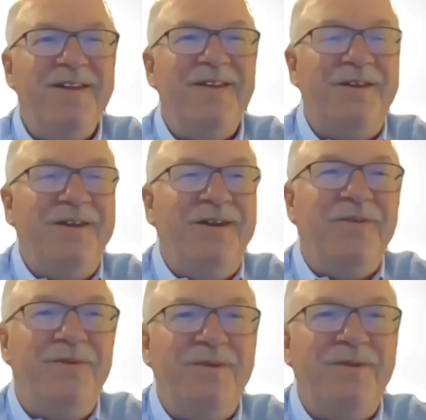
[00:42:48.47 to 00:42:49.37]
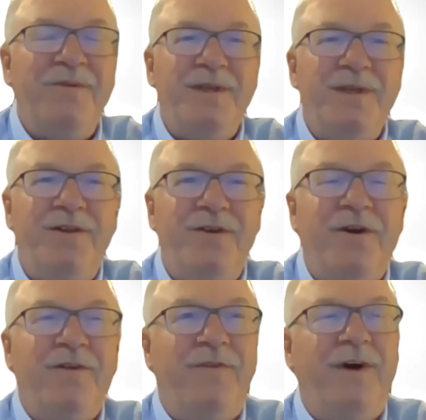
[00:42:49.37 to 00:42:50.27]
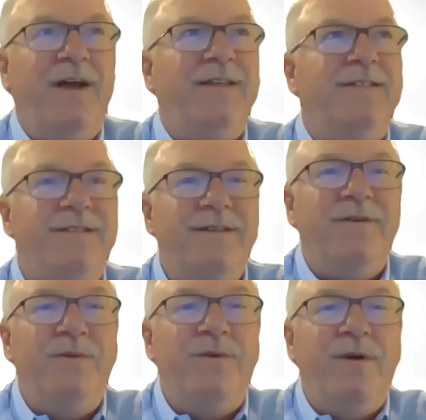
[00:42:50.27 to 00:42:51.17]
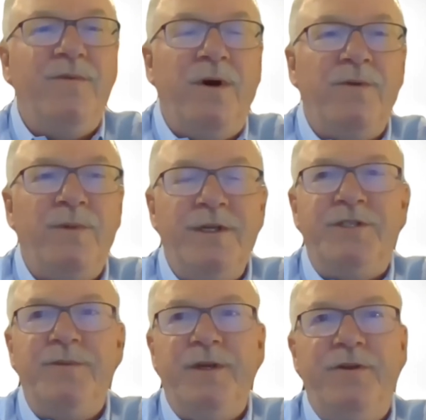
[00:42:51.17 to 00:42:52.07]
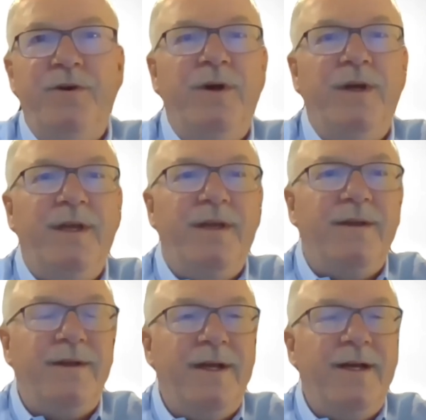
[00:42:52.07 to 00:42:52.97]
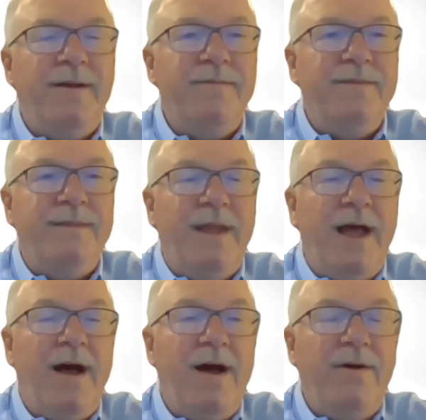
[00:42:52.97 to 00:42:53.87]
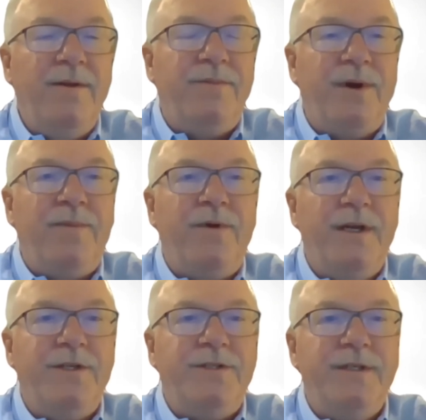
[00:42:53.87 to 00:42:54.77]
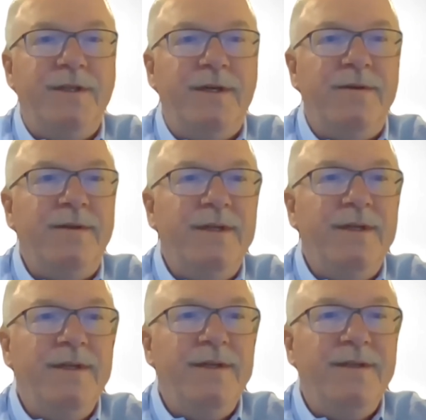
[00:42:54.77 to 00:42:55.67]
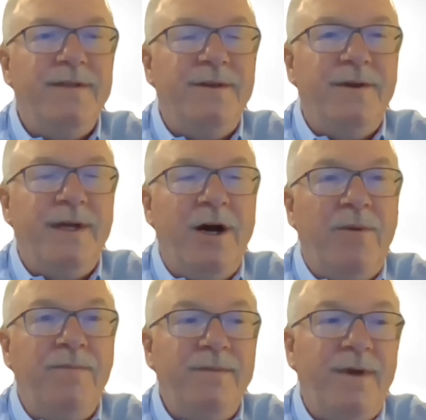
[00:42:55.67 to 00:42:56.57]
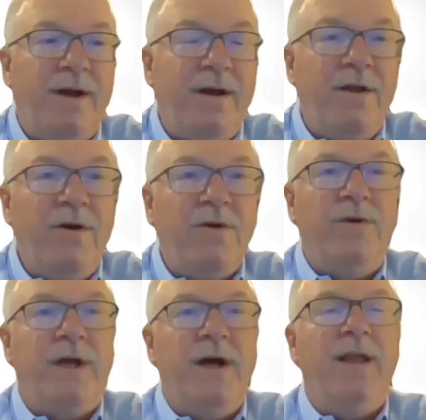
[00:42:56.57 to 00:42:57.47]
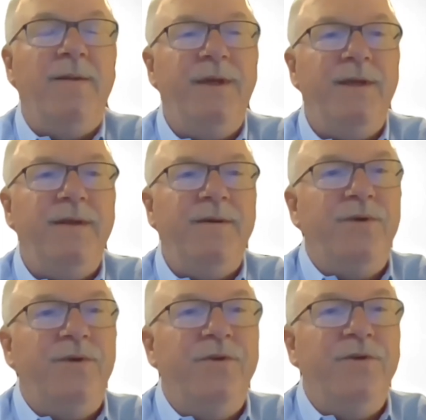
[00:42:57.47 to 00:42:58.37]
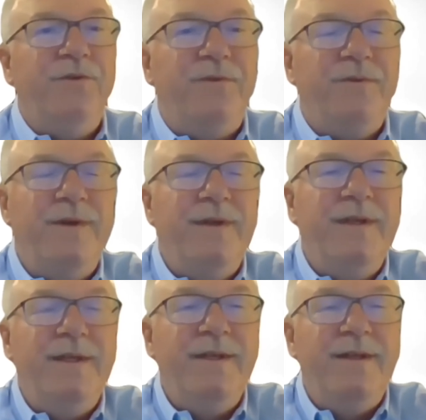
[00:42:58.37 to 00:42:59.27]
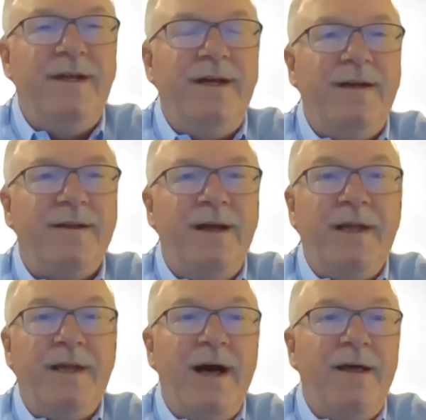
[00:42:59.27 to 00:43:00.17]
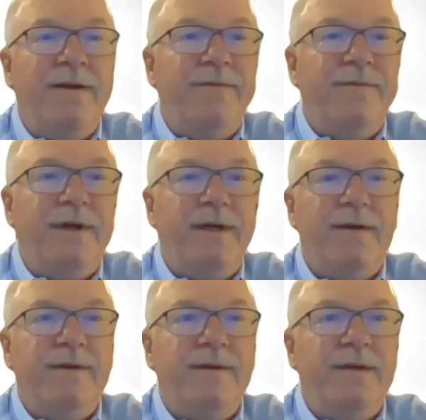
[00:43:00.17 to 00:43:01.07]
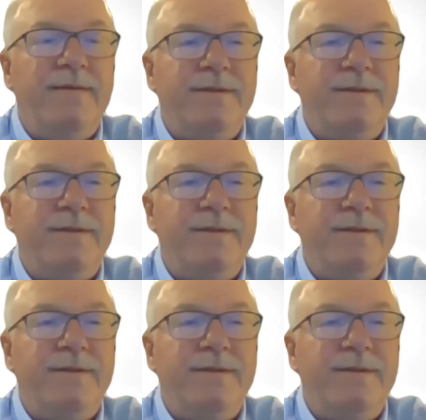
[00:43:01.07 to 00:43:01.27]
you know, what would be your advice, the, what, what we should be doing uh, now in preparation to, to help our local economy improve Uh, coming out of, uh, of,